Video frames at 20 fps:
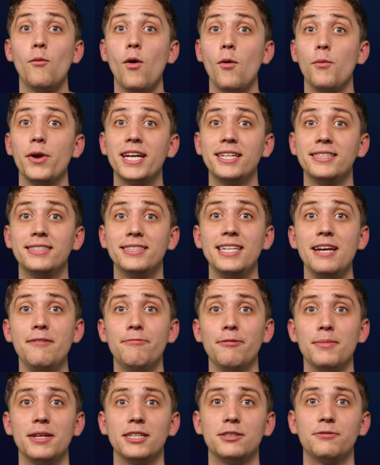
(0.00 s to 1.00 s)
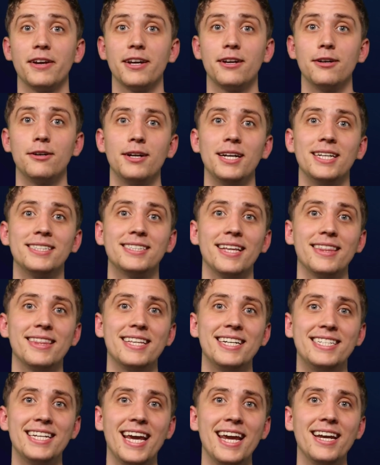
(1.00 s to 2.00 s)
what we can see from this figure is that
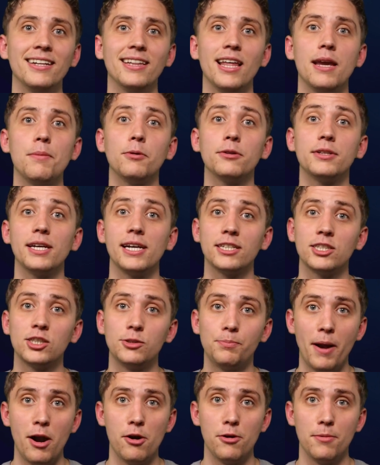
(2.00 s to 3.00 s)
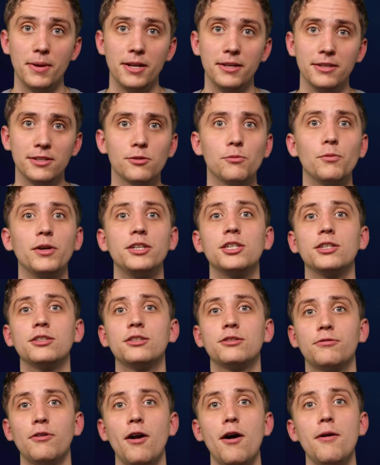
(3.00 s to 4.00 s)
the data labeled experiment, which
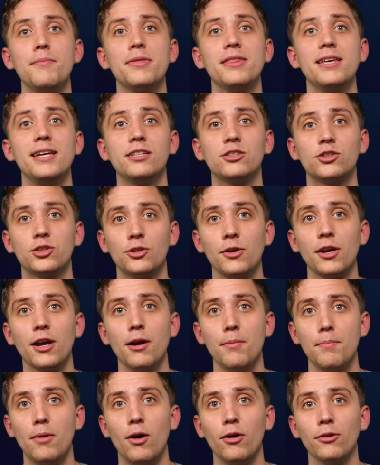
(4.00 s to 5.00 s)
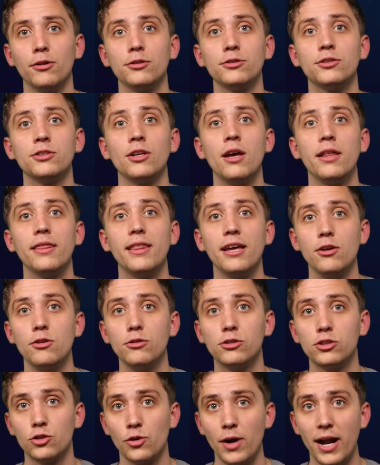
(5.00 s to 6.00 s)
is from the surrogate models that
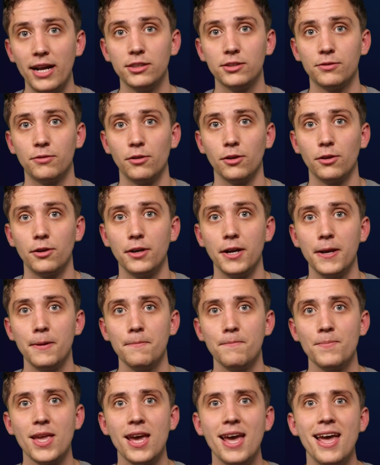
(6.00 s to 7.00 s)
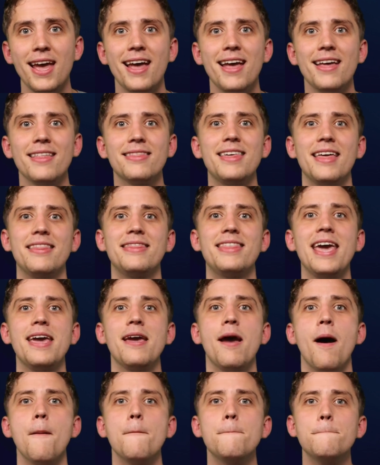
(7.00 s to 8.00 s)
use transfer learning, that
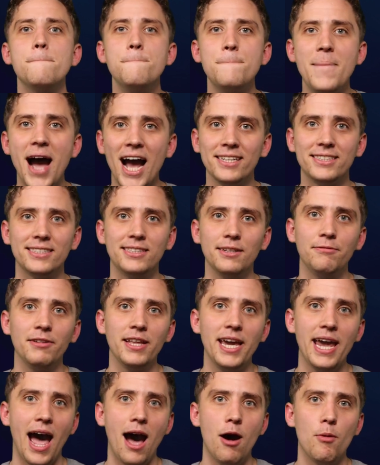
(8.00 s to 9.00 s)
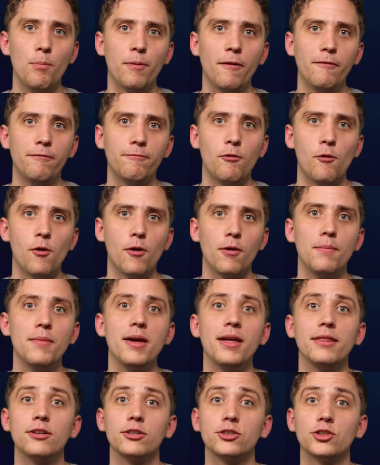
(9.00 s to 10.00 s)
they massively outperform
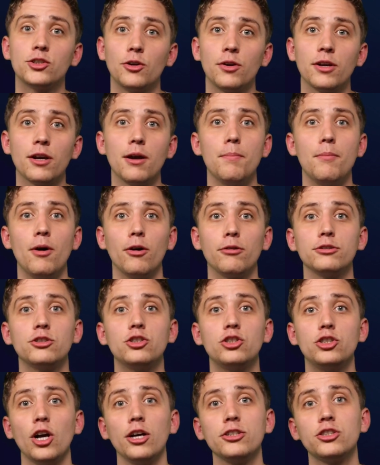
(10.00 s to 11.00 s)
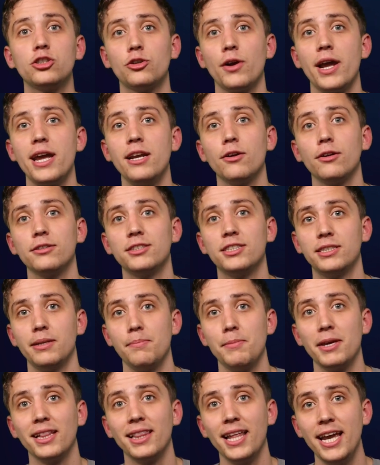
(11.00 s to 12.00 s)
the surrogate models just trained on
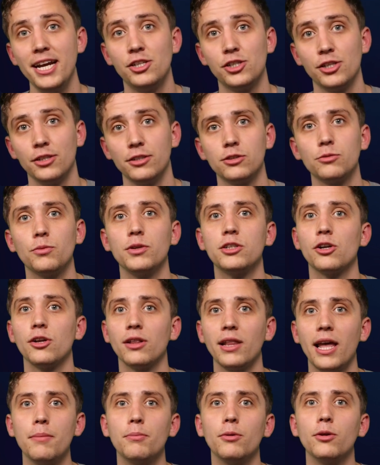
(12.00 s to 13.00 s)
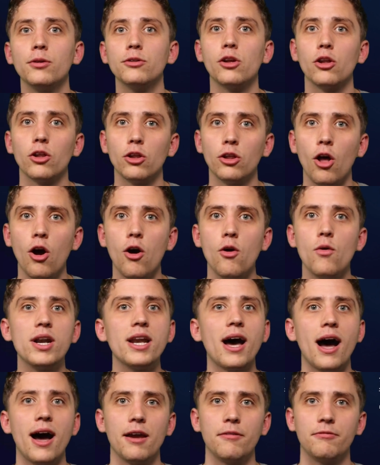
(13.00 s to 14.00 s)
simulations, which are labeled low and
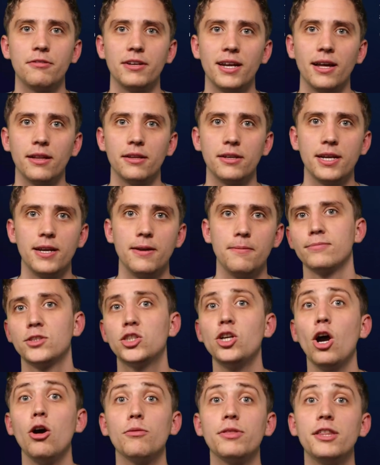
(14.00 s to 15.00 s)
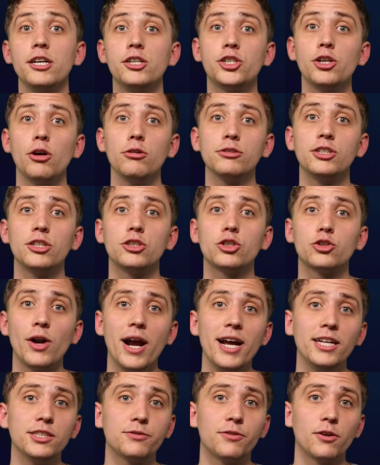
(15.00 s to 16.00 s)
high fidelity. So this shows that
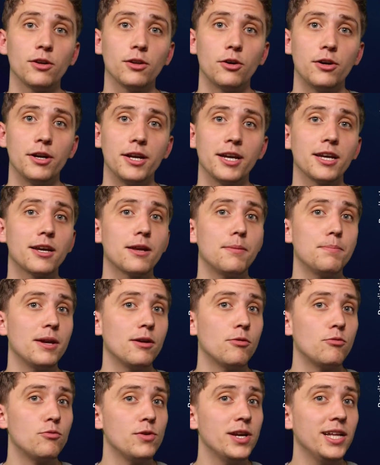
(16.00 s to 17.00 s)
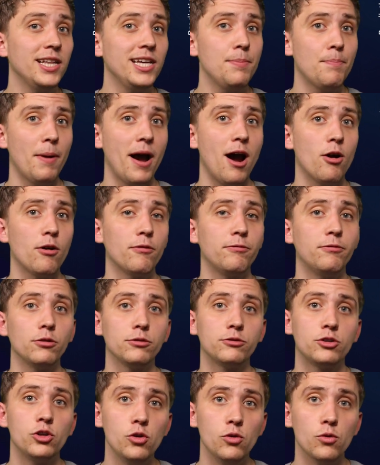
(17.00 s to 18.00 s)
transfer learning can be a really powerful
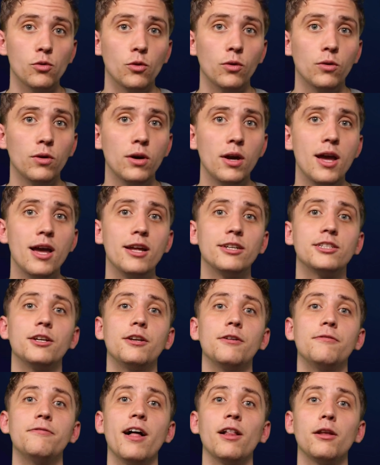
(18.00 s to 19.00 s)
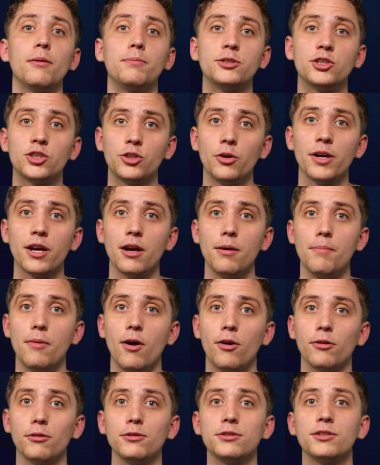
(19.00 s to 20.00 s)
tool to develop surrogate
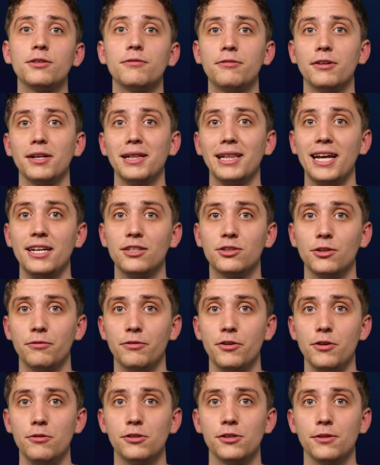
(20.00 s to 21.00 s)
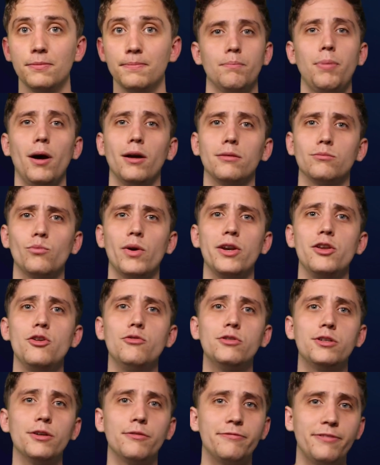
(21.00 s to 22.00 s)
models for laser fusion. But when
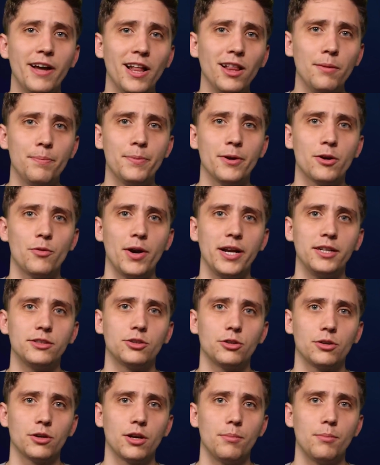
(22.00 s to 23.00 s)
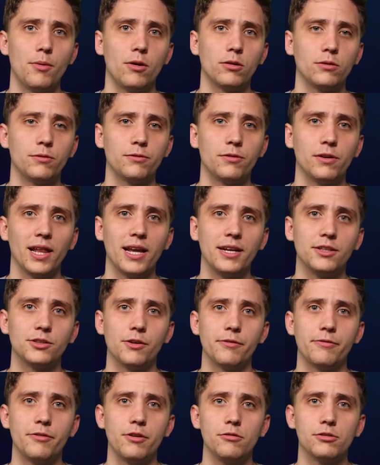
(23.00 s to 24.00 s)
you develop a great surrogate model for
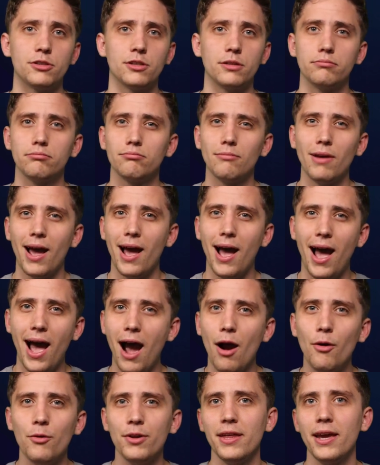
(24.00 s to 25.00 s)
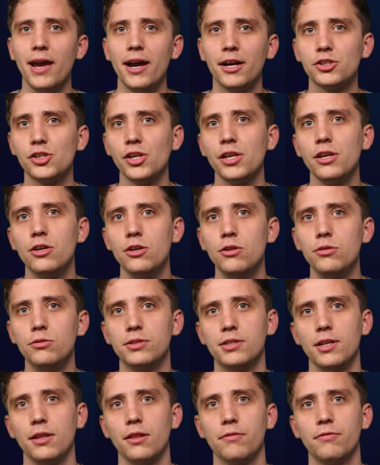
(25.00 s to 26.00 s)
laser fusion, how are they actually
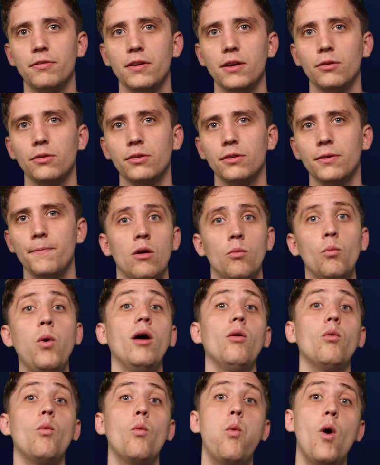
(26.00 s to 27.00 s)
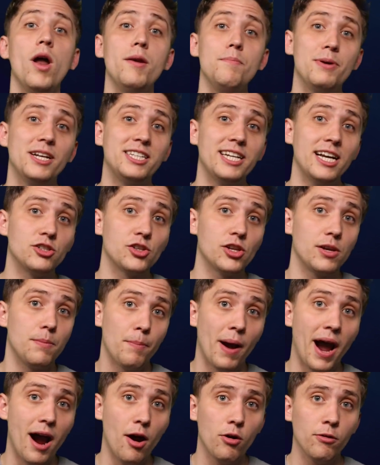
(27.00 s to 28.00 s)
used in the field? Well, one potentially
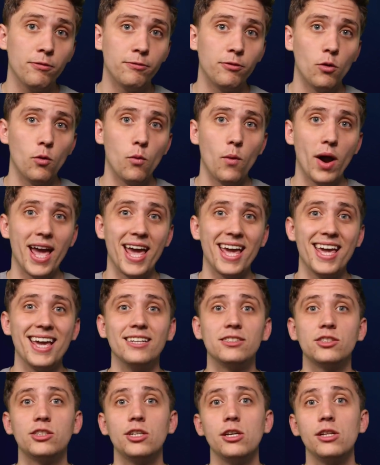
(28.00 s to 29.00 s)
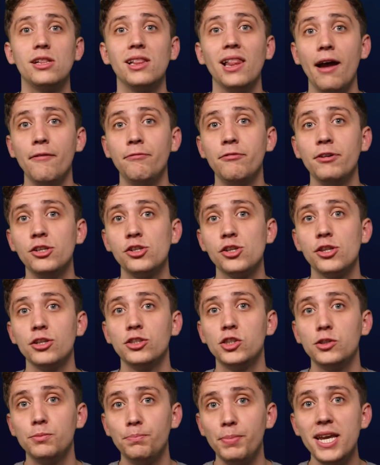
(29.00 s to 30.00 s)
powerful way is to leverage the
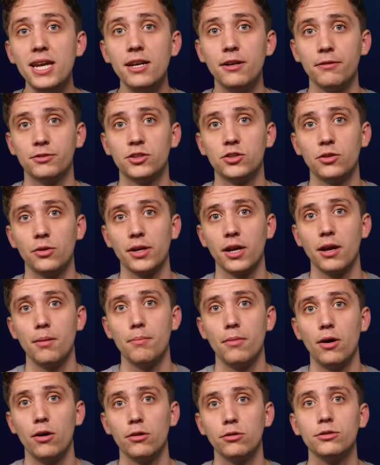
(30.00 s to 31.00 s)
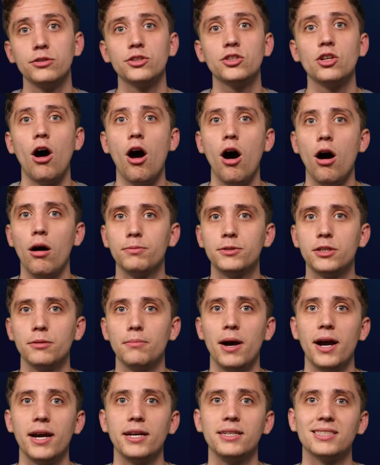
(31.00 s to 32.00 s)
speed of surrogate models to
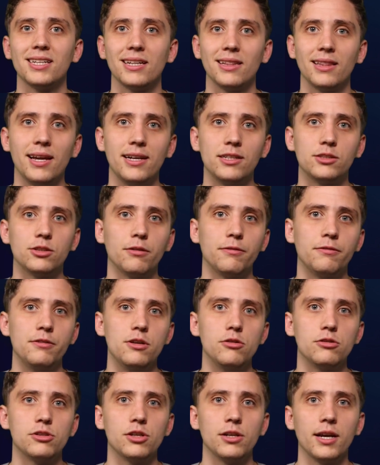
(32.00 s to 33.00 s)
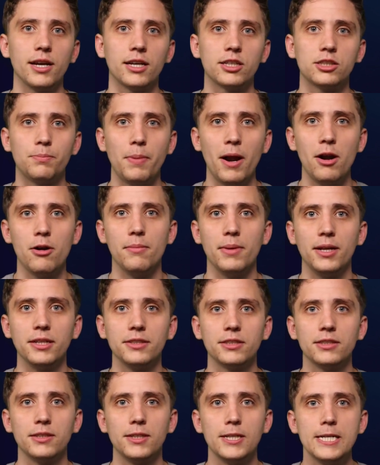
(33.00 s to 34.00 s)
optimize laser fusion
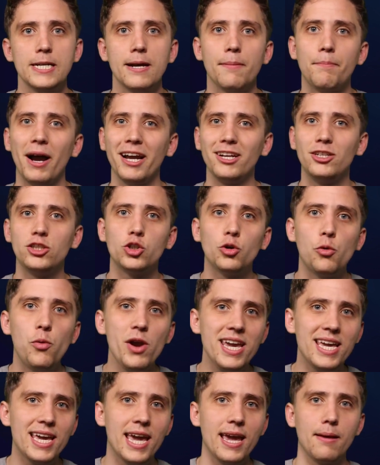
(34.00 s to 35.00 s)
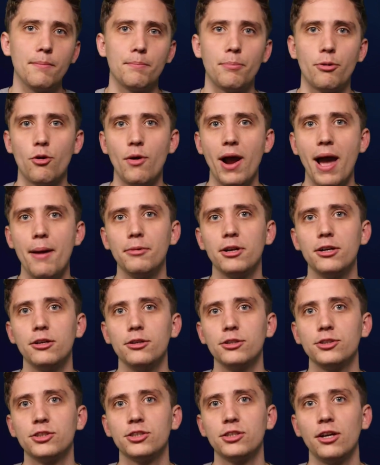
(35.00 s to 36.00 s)
experiments by tweaking
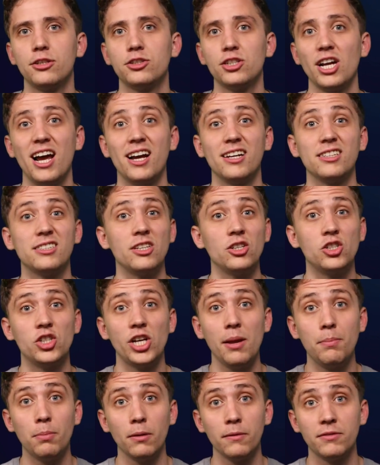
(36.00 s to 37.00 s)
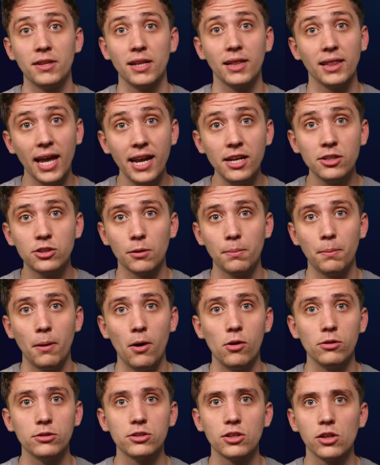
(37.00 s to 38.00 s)
parameters such as the shape of the laser
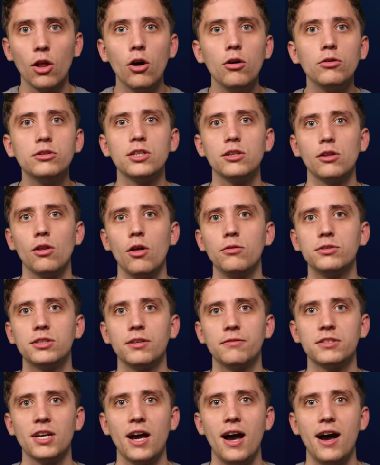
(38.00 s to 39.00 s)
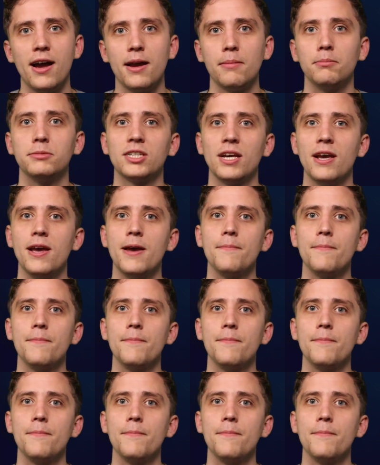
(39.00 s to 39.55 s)
pulse loads and loads of times